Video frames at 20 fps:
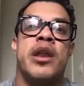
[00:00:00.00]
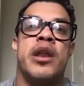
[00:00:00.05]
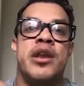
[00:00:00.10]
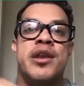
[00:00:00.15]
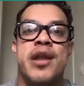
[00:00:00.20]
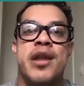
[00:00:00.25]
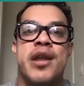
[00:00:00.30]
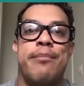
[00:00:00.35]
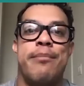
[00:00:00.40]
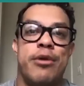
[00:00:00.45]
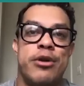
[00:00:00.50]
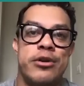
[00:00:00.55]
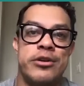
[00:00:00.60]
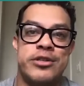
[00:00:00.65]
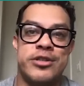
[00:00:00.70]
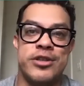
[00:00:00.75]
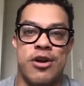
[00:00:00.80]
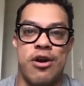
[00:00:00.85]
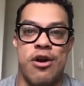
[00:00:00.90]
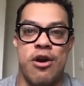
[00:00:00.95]

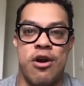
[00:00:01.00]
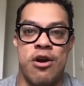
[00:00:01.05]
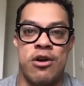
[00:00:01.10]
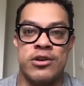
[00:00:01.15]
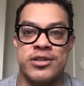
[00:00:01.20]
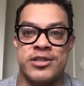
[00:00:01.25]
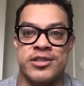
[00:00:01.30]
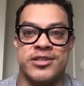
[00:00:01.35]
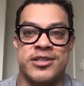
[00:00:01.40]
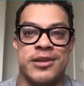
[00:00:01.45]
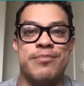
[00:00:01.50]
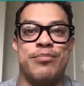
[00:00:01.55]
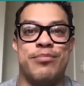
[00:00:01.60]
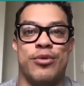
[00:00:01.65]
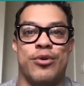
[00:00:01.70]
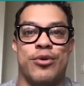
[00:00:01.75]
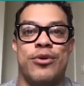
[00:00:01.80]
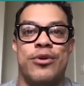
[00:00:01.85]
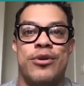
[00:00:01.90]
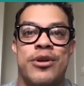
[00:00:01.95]
numbers are
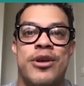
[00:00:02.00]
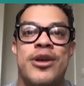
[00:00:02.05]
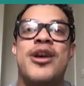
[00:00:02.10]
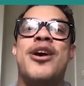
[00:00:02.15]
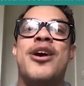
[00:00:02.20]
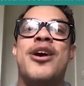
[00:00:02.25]
simple,